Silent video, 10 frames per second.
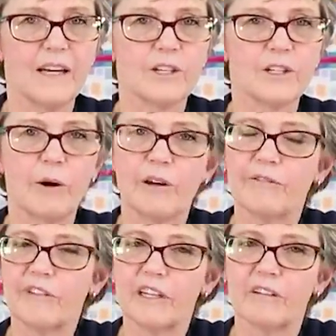So
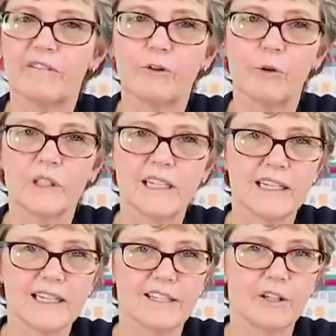if, if quilting
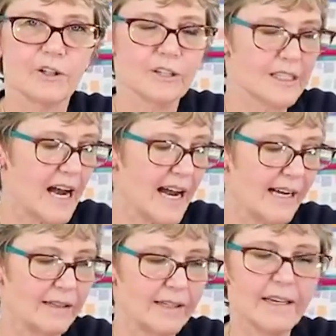isn't your
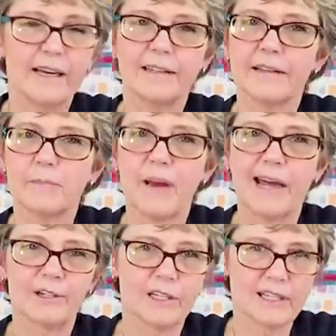style, this
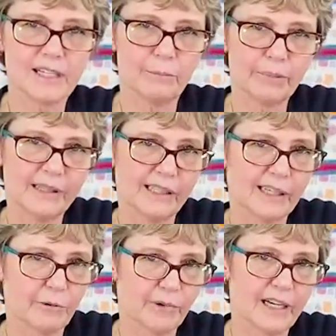pattern is
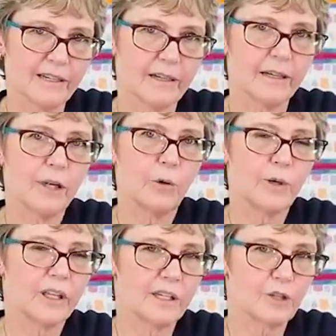completely written
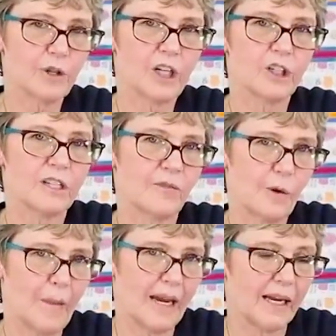with instructions for
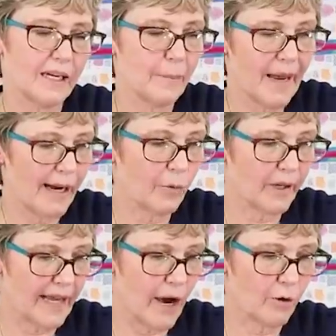making a bag
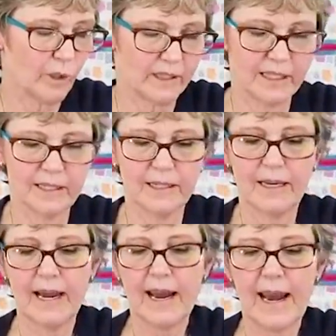without quilting.
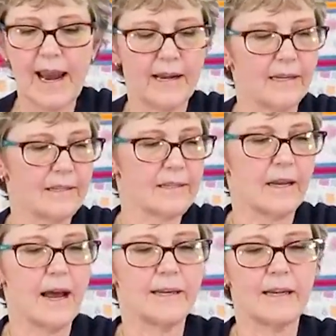And it's
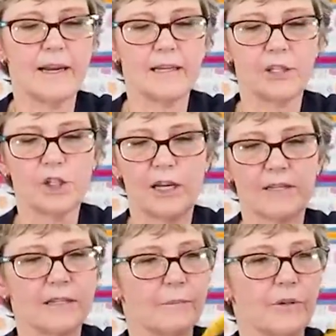got an
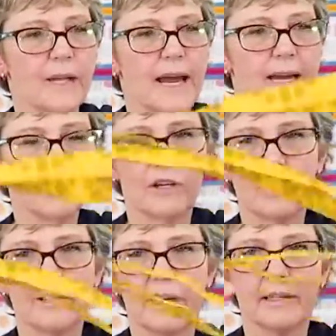adjustable
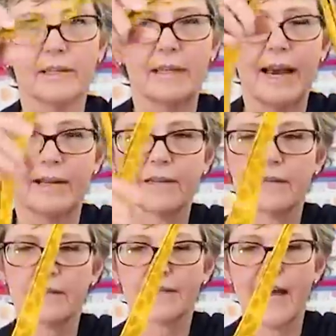handle that has
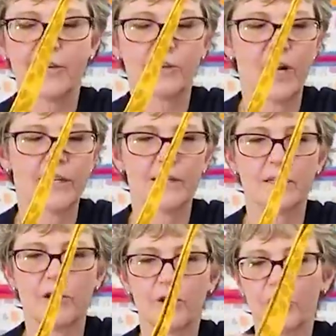a slider on it
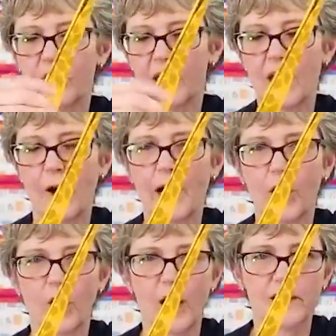so you can carry
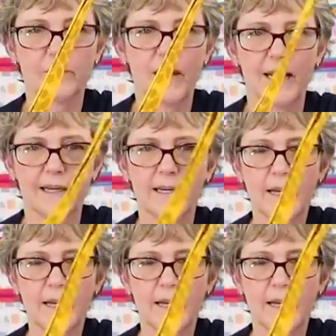it crossbody.